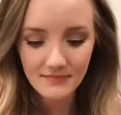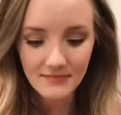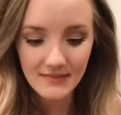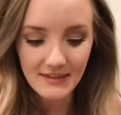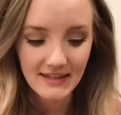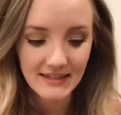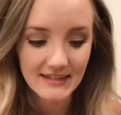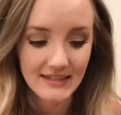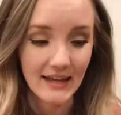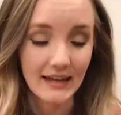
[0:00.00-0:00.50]

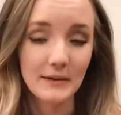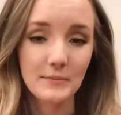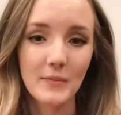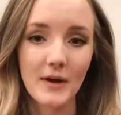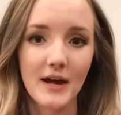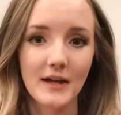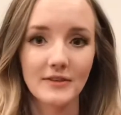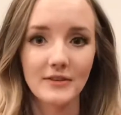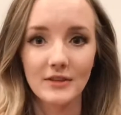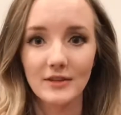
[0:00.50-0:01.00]
Second
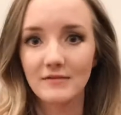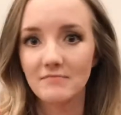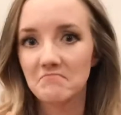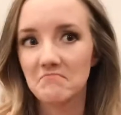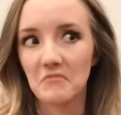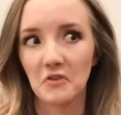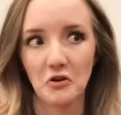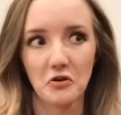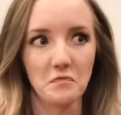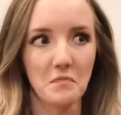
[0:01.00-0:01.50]
month,
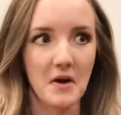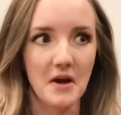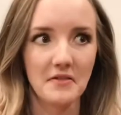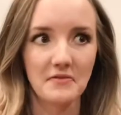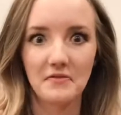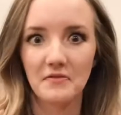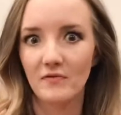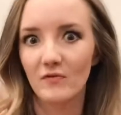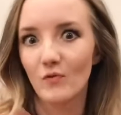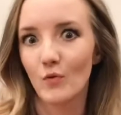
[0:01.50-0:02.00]
third month,
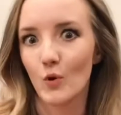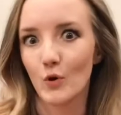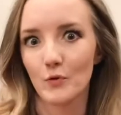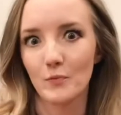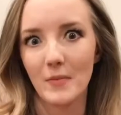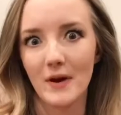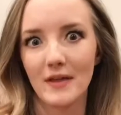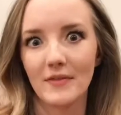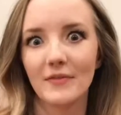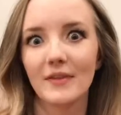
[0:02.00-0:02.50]
fourth
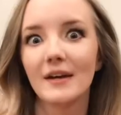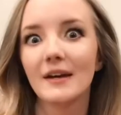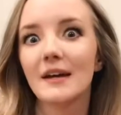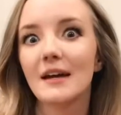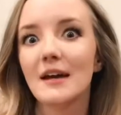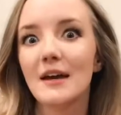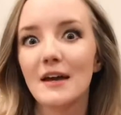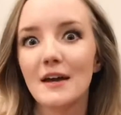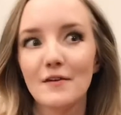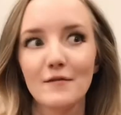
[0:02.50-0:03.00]
month,
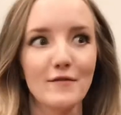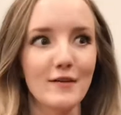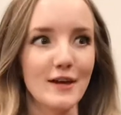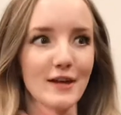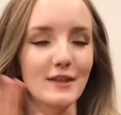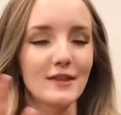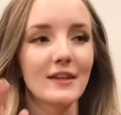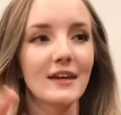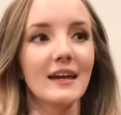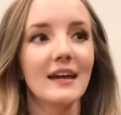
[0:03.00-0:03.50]

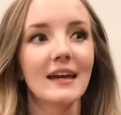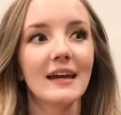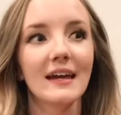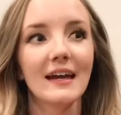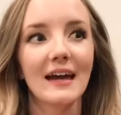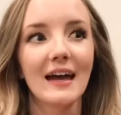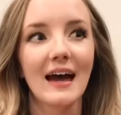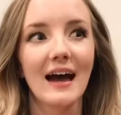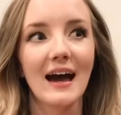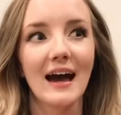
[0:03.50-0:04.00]
fifth.
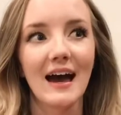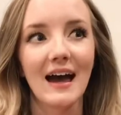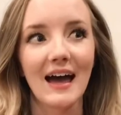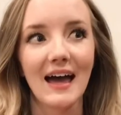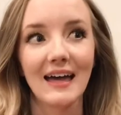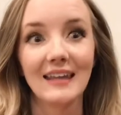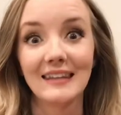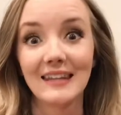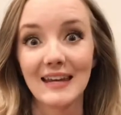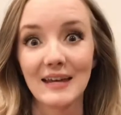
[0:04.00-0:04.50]

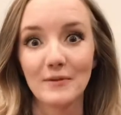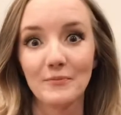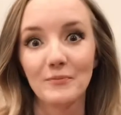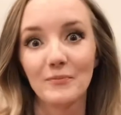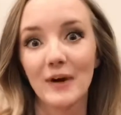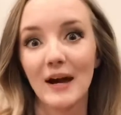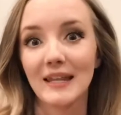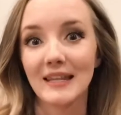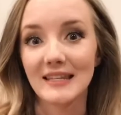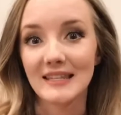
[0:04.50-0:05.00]
And then
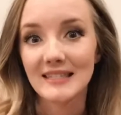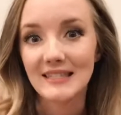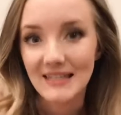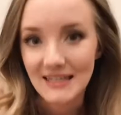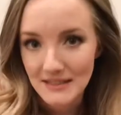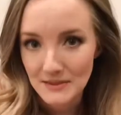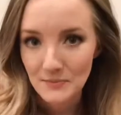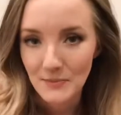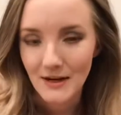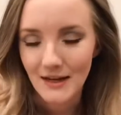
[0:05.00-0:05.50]
by the
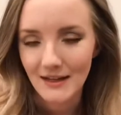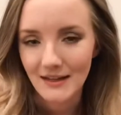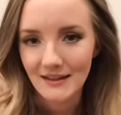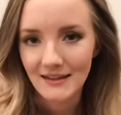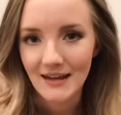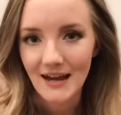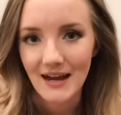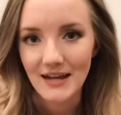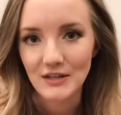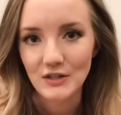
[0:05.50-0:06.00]
6th month,
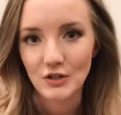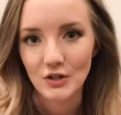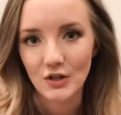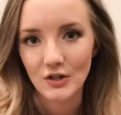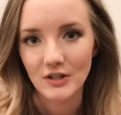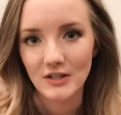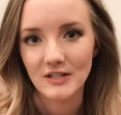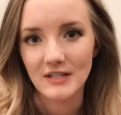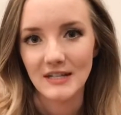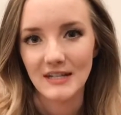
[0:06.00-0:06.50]
I
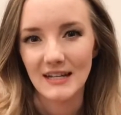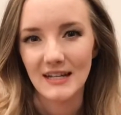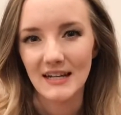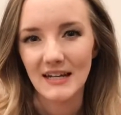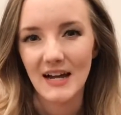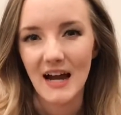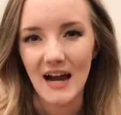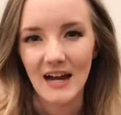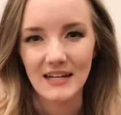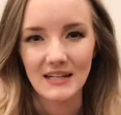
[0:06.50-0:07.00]
started to get
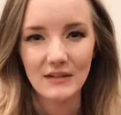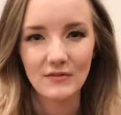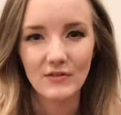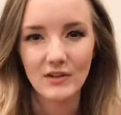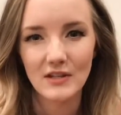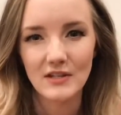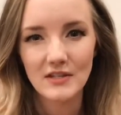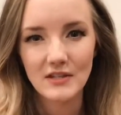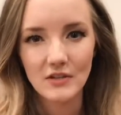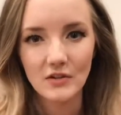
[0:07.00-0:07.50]
kind of
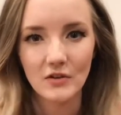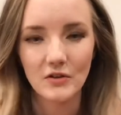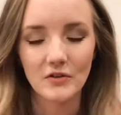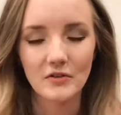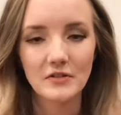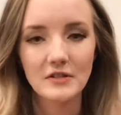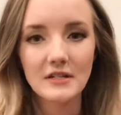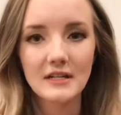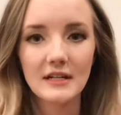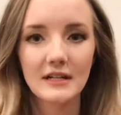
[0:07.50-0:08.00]

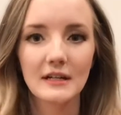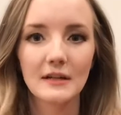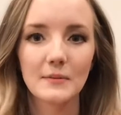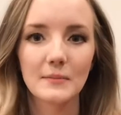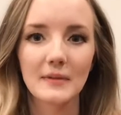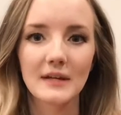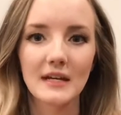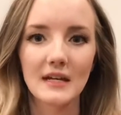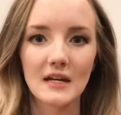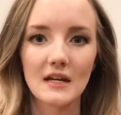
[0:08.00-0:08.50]
concerned,
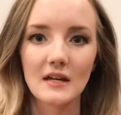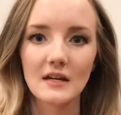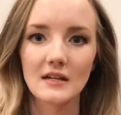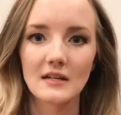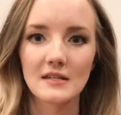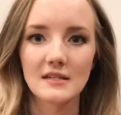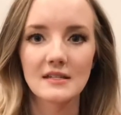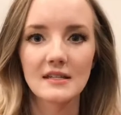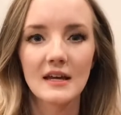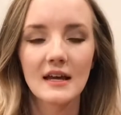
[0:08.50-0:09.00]
because